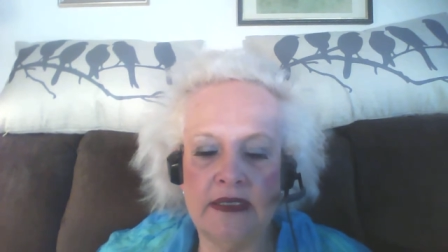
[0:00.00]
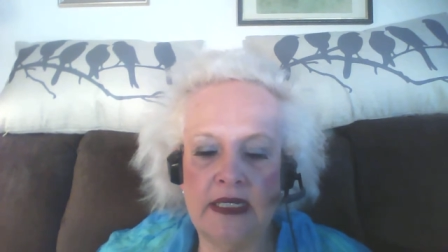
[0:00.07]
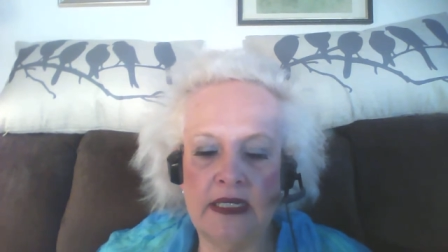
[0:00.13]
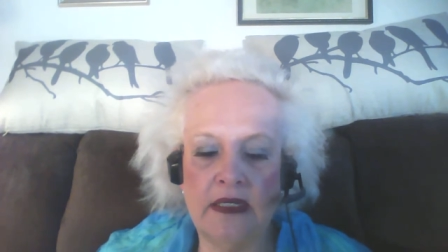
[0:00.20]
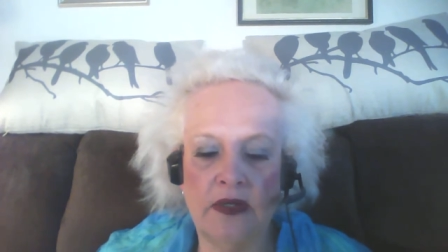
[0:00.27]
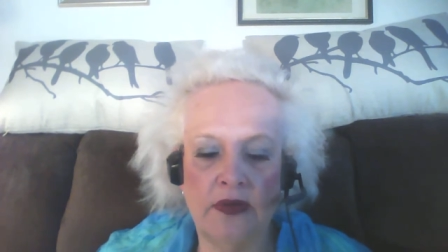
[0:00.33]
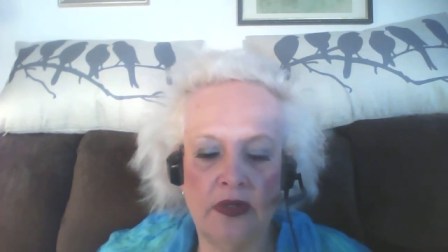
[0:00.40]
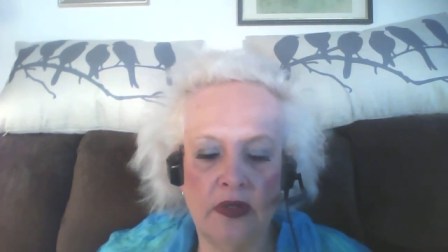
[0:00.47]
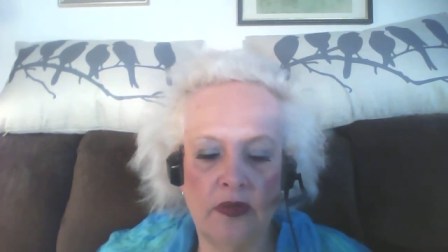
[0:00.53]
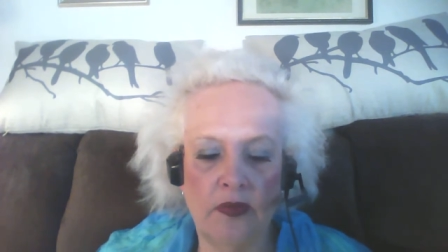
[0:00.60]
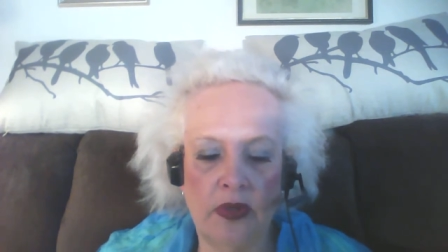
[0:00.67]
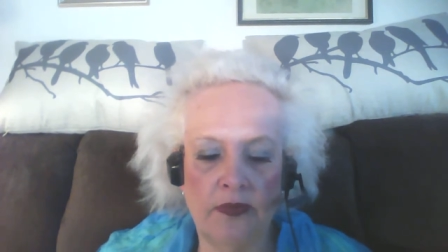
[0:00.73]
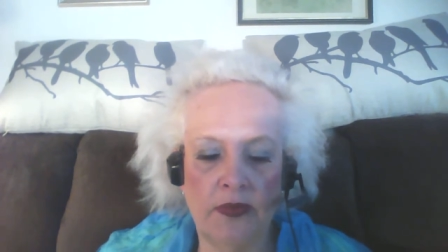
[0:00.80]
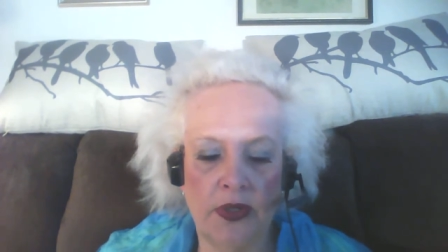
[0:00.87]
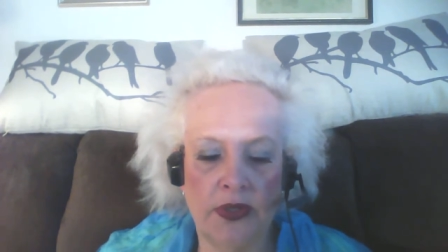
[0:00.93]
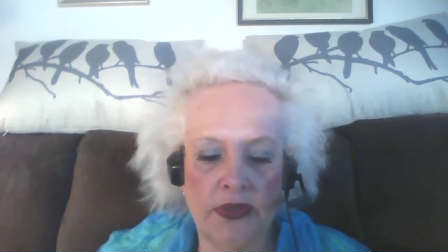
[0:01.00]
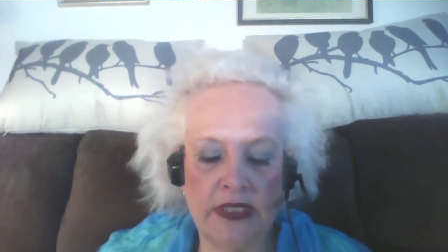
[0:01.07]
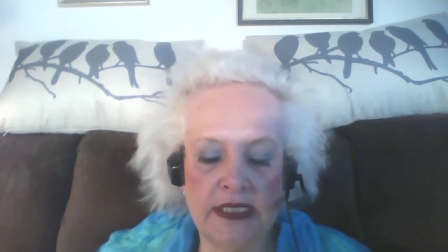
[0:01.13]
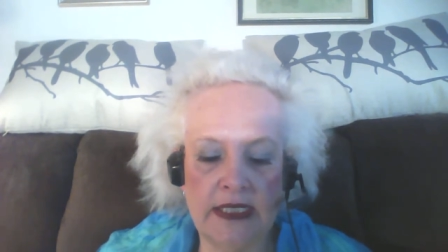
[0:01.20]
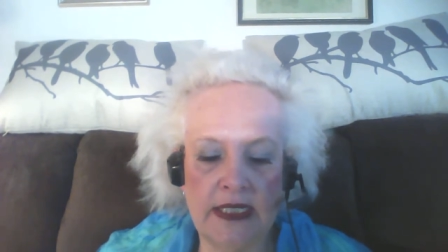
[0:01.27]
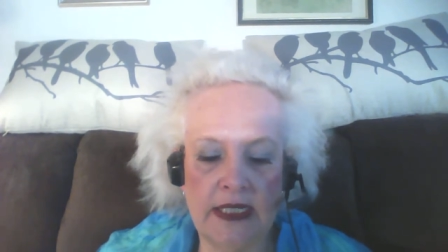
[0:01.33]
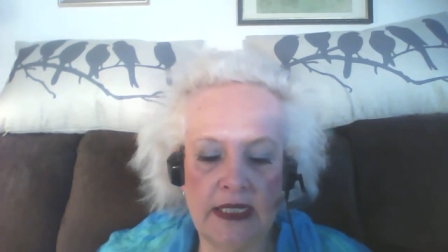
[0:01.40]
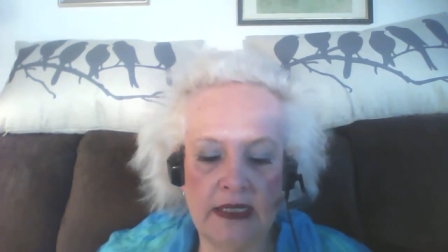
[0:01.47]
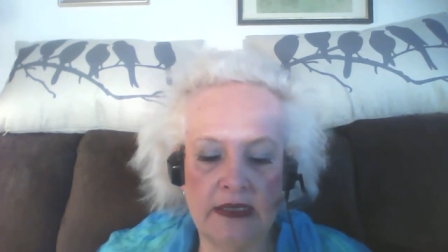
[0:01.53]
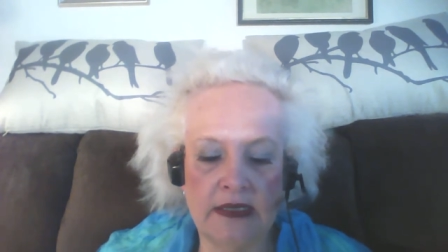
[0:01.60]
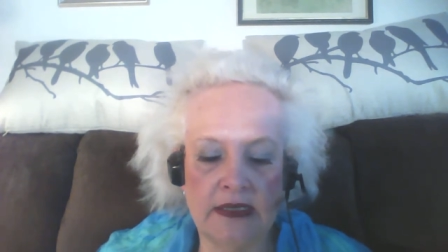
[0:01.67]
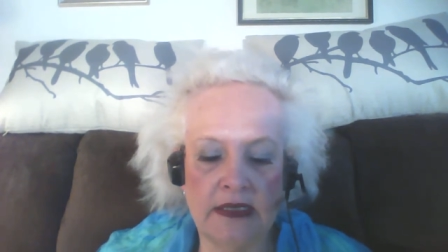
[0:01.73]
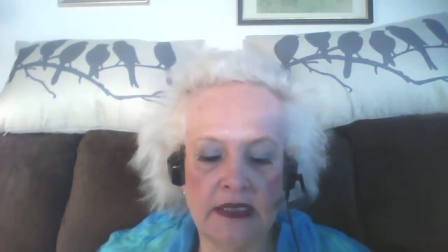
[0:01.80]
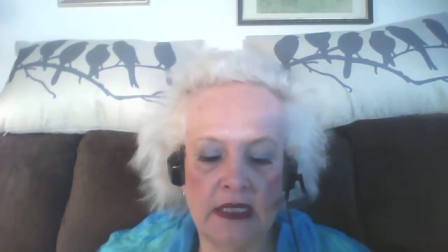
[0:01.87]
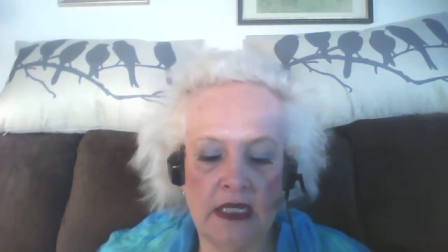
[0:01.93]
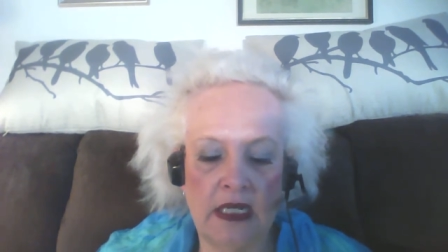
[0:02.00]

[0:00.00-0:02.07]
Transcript: They don't know what mercy is.